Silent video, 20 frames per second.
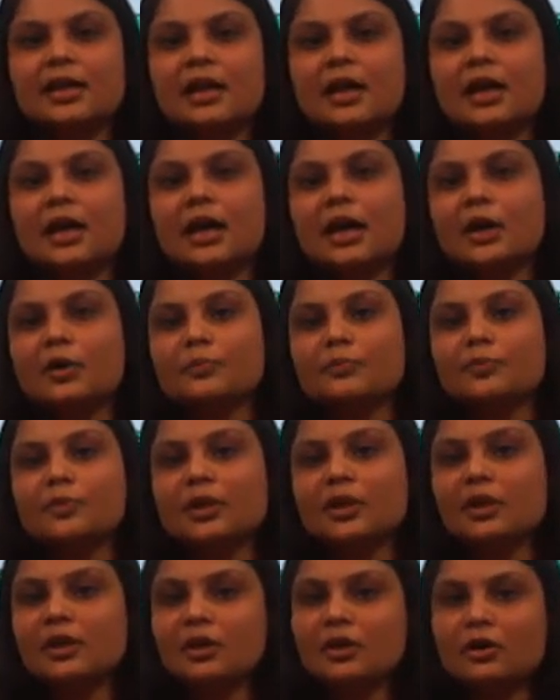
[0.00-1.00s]

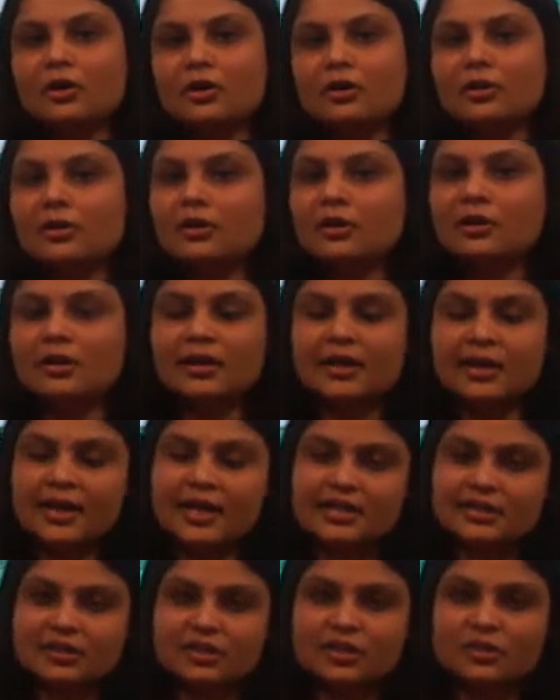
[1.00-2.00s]
The
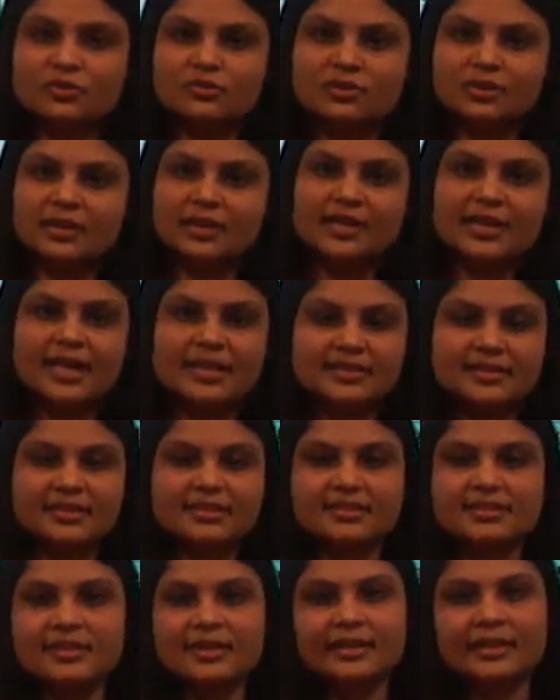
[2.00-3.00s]
organization usually
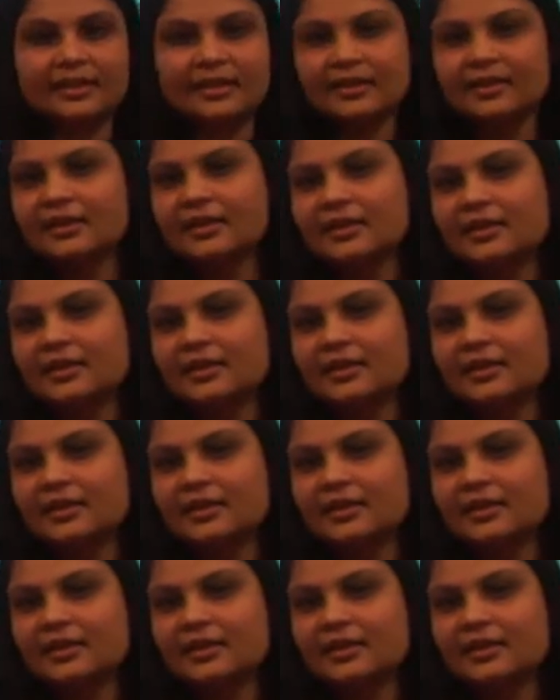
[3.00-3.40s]
assesses the need.